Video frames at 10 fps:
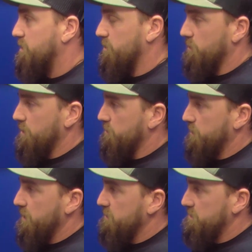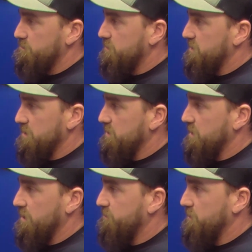throughout the past six and
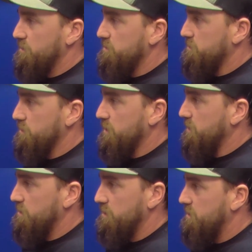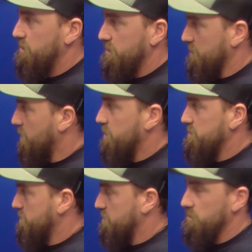a half years to where
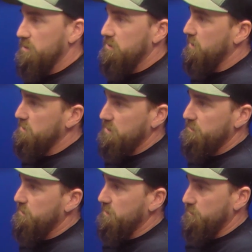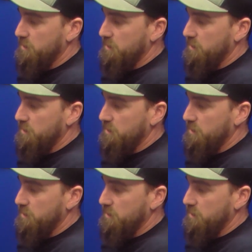God's literally changed everything.